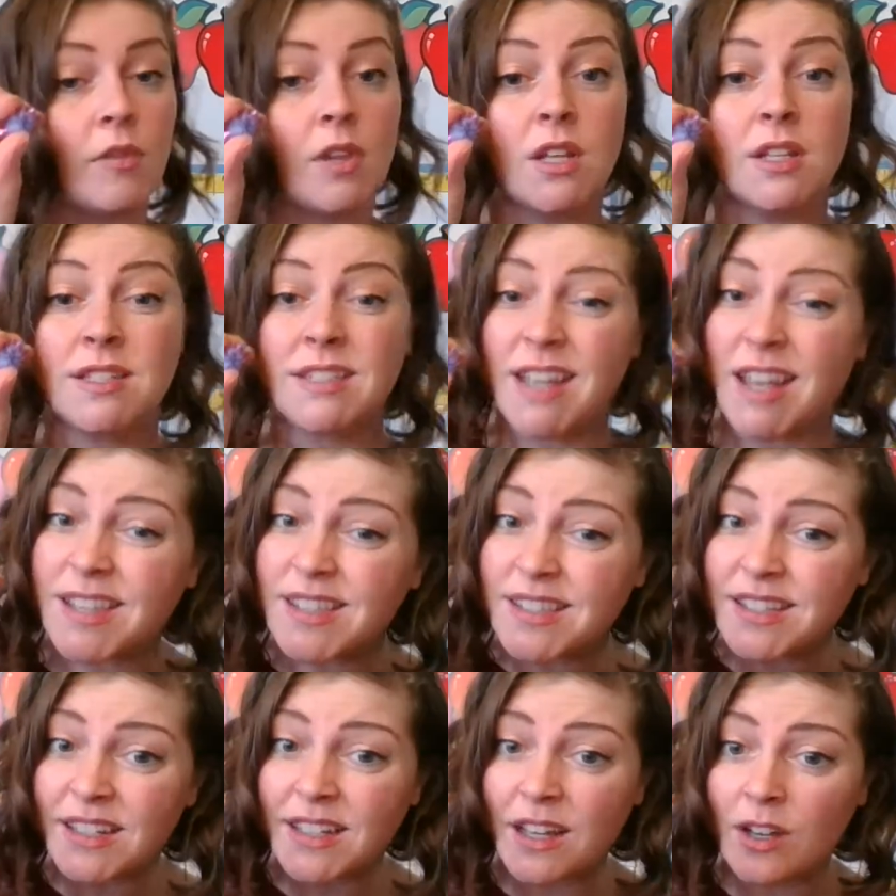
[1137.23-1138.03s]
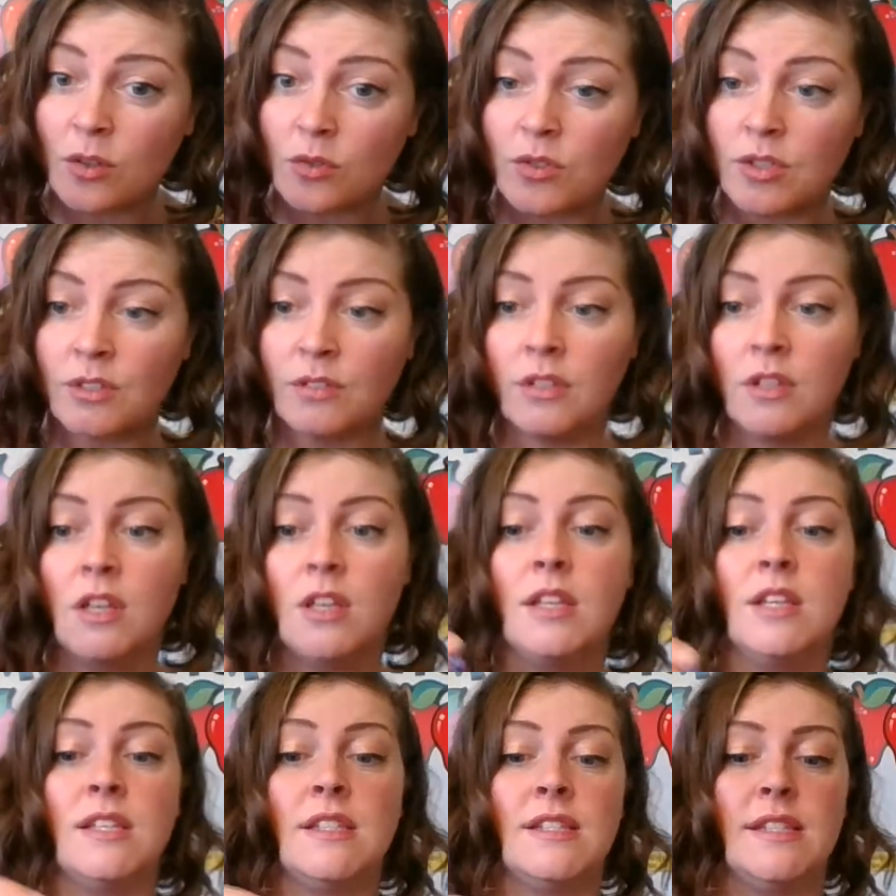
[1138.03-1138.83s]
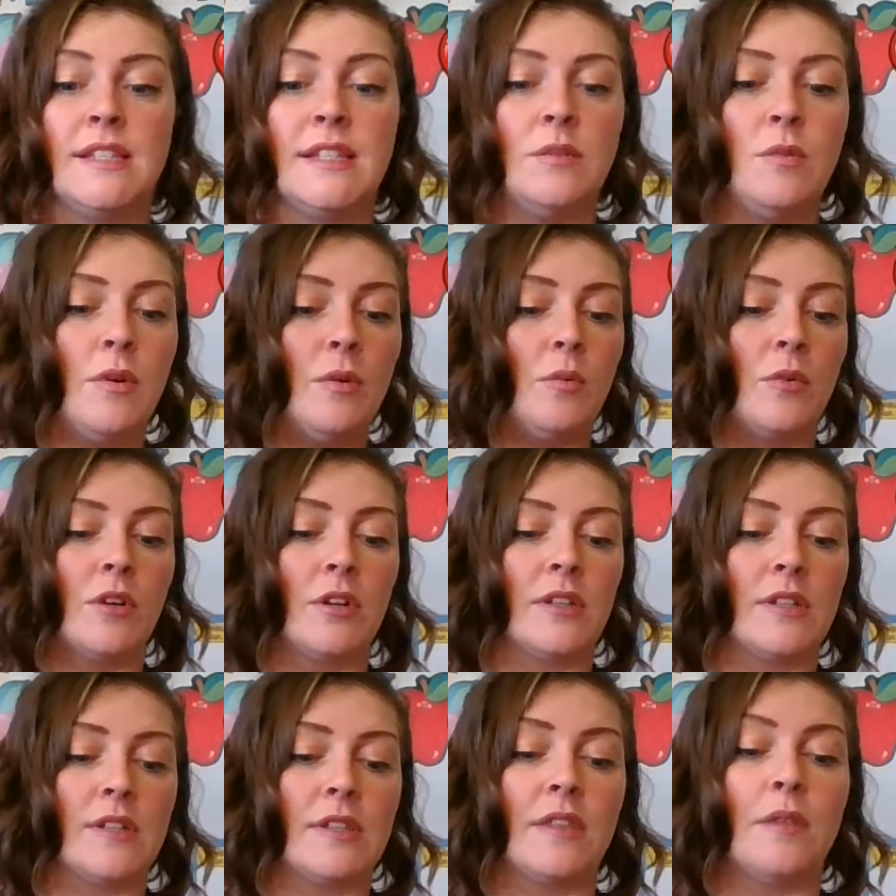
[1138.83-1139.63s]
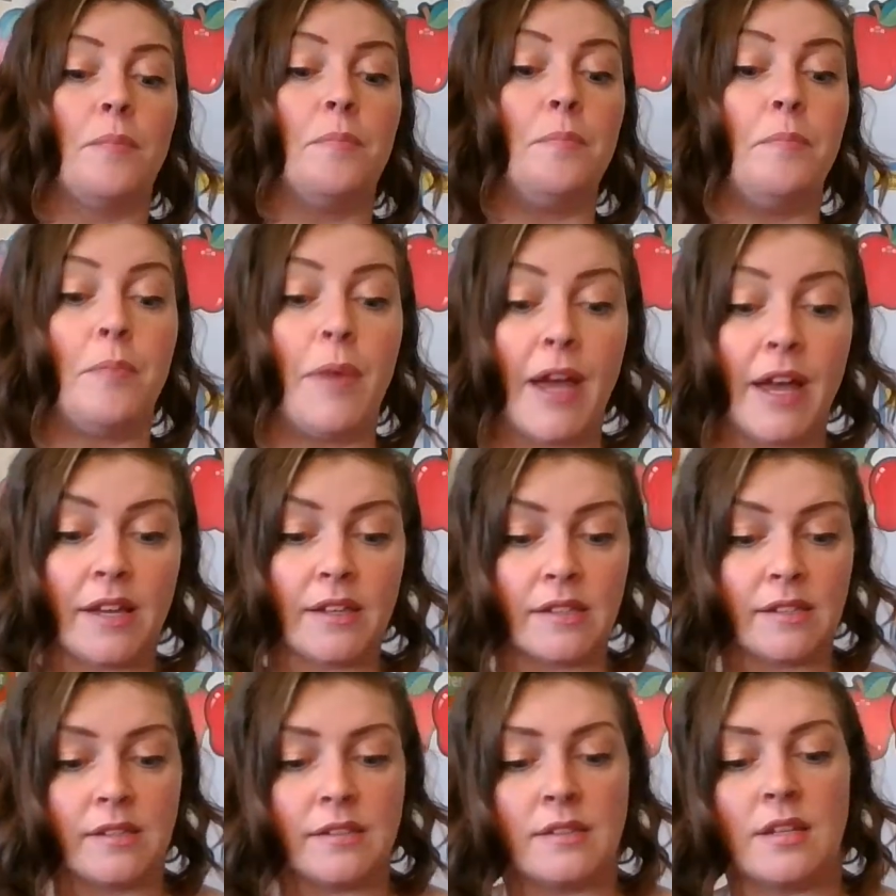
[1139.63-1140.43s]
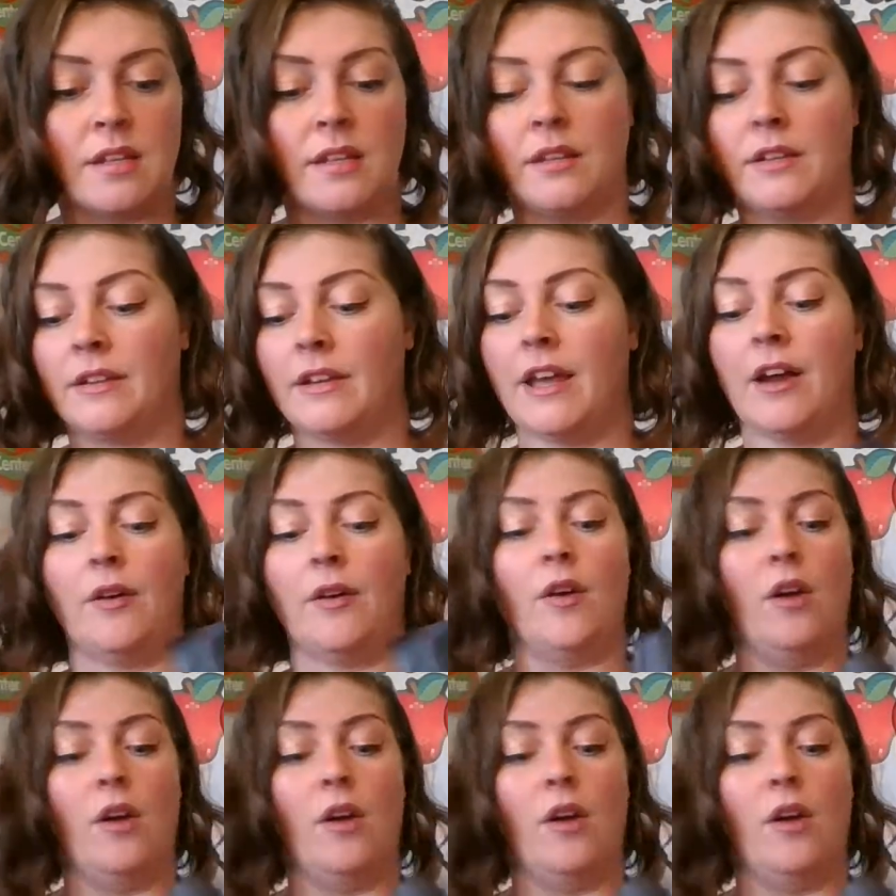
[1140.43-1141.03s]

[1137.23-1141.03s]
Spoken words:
test it out, see what works the best. Now,